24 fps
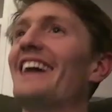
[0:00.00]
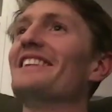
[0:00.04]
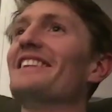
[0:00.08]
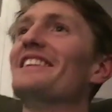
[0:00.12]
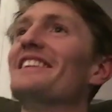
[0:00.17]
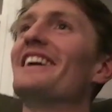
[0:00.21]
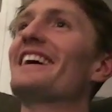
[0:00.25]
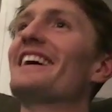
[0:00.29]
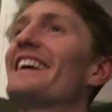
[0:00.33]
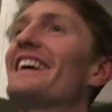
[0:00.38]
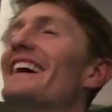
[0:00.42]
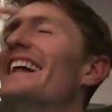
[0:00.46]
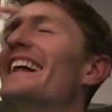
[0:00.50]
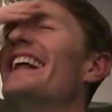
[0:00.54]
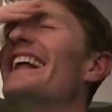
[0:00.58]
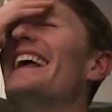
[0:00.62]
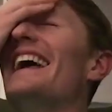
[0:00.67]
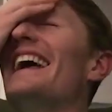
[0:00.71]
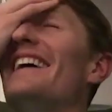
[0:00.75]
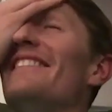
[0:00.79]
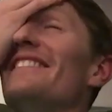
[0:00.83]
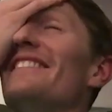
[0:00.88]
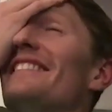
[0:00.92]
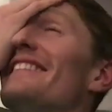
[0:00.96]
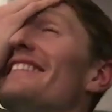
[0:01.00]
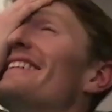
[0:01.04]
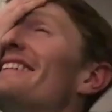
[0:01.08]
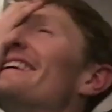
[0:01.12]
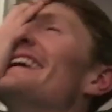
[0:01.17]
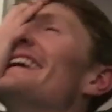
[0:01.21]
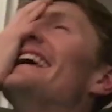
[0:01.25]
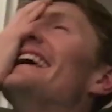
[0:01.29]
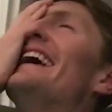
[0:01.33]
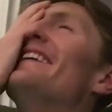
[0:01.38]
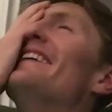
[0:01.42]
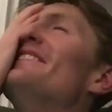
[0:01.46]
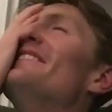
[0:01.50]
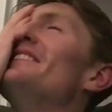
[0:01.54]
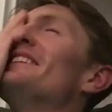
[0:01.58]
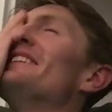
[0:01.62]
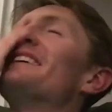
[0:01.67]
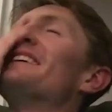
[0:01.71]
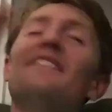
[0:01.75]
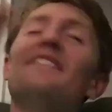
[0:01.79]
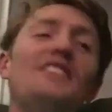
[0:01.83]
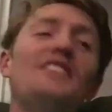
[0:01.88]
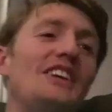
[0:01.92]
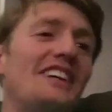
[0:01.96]
Look,
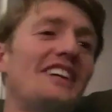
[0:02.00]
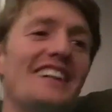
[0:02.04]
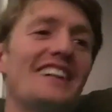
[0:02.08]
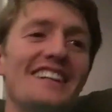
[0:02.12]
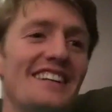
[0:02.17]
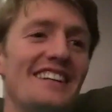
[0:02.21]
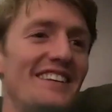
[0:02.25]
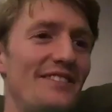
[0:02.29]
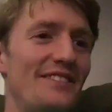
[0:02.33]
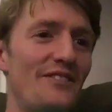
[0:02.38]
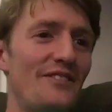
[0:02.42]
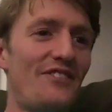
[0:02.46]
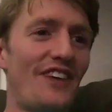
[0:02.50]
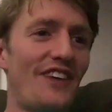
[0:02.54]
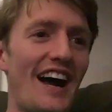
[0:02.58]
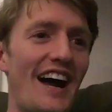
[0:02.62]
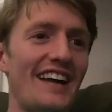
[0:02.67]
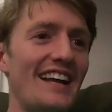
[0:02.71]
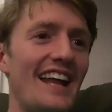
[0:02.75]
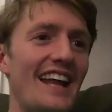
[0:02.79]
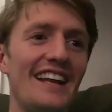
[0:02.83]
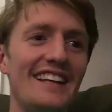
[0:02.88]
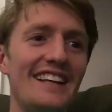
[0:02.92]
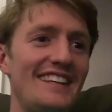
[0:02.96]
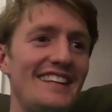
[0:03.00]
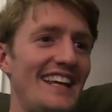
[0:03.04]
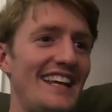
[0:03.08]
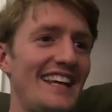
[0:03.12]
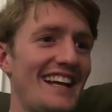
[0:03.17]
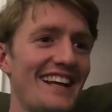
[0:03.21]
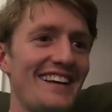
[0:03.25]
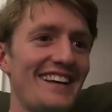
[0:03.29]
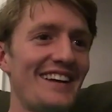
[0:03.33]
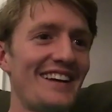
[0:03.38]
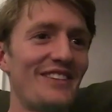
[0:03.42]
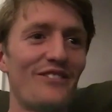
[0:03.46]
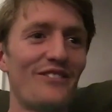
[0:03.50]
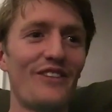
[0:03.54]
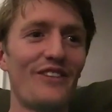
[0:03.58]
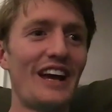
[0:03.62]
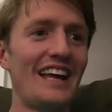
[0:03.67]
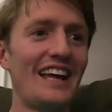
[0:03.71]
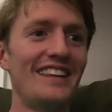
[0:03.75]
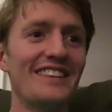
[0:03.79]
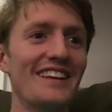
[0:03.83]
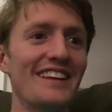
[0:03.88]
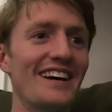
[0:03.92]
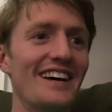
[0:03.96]
if you couldn't find anything
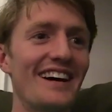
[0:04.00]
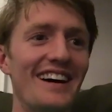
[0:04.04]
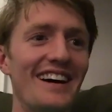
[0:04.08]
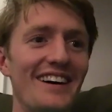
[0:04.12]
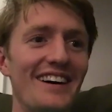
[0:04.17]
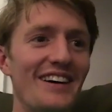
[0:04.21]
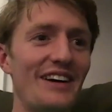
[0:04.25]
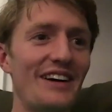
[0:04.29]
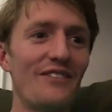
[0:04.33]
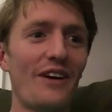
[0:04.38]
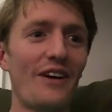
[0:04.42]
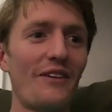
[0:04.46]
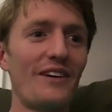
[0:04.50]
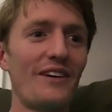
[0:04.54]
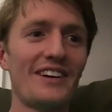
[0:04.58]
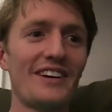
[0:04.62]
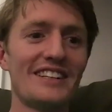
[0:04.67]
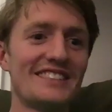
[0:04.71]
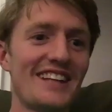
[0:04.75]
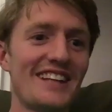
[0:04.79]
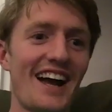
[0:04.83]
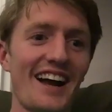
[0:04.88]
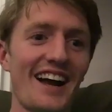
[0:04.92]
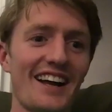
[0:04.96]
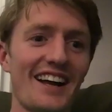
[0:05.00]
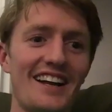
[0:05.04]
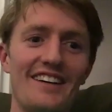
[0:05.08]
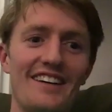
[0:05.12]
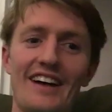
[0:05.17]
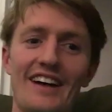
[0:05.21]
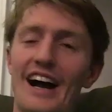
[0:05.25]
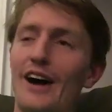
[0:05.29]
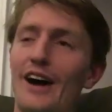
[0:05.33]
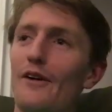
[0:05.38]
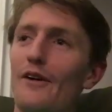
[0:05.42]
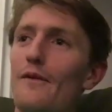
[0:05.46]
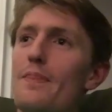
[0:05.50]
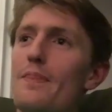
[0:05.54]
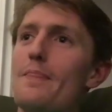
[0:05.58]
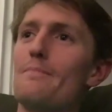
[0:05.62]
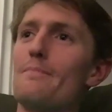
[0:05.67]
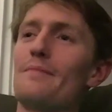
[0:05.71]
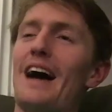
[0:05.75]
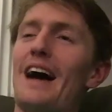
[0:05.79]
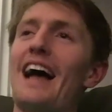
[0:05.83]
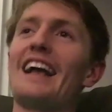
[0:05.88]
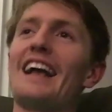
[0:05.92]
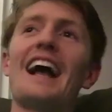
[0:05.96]
in what we were just talking about,
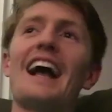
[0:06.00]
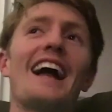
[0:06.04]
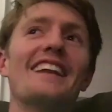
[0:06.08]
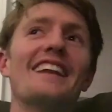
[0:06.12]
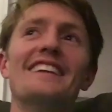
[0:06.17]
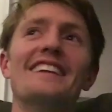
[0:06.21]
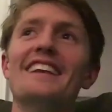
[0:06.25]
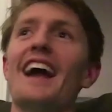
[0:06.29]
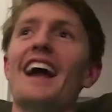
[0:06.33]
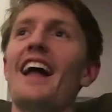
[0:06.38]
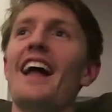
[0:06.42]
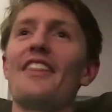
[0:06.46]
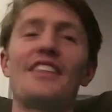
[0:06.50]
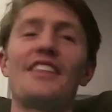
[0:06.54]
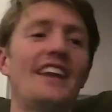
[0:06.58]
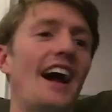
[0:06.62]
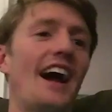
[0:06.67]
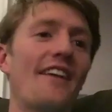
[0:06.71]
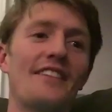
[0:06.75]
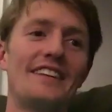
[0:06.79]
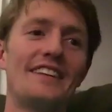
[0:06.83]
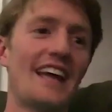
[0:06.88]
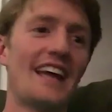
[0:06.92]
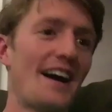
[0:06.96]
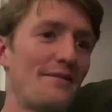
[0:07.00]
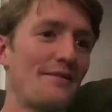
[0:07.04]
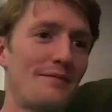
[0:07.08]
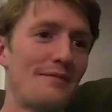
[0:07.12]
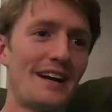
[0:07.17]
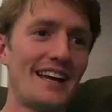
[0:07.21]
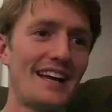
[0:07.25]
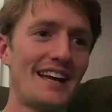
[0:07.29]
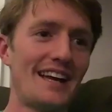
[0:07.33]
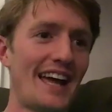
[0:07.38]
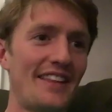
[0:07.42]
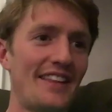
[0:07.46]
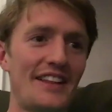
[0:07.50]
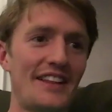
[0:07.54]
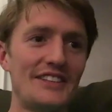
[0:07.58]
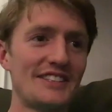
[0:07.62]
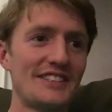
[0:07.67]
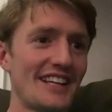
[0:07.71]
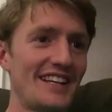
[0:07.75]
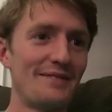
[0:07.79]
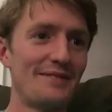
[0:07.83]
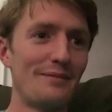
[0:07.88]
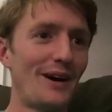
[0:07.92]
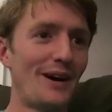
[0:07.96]
I got nothing off the top of my head that's
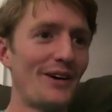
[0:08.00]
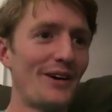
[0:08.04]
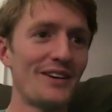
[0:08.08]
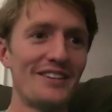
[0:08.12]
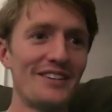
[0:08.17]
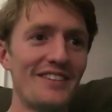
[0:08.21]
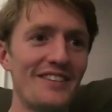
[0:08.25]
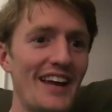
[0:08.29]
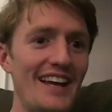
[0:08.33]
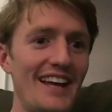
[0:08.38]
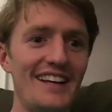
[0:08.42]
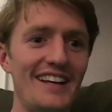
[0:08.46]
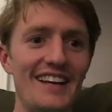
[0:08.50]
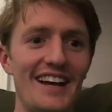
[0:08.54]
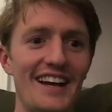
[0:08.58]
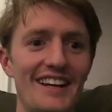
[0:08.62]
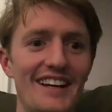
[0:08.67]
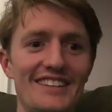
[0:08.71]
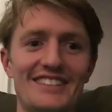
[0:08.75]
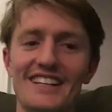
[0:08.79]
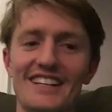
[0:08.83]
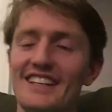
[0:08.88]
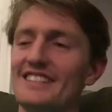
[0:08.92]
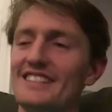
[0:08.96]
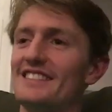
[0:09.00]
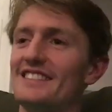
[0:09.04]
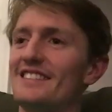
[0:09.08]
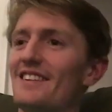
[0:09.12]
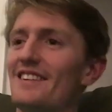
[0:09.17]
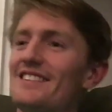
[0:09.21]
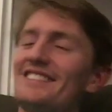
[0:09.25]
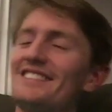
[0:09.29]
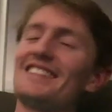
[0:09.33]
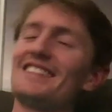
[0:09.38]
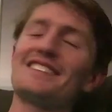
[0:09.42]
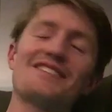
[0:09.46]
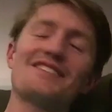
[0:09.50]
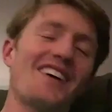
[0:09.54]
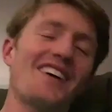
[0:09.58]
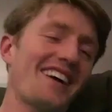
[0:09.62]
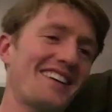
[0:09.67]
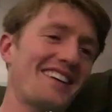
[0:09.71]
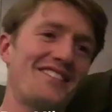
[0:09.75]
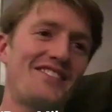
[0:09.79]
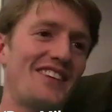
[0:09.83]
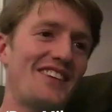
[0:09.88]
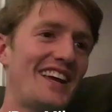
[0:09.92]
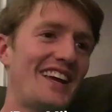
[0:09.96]
gonna motivate you. Just
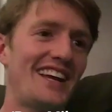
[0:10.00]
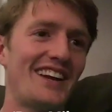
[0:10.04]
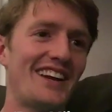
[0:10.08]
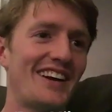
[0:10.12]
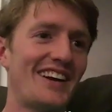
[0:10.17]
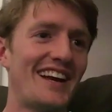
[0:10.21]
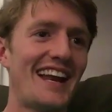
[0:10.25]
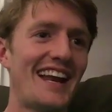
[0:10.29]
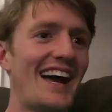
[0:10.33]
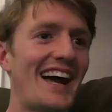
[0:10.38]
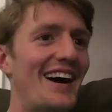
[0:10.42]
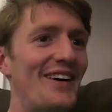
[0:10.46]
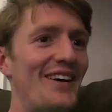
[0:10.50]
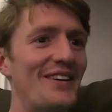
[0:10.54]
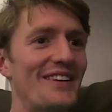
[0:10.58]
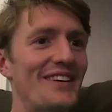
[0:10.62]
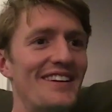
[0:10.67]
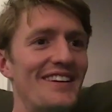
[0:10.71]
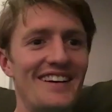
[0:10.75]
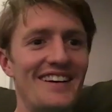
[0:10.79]
fucking figure it out.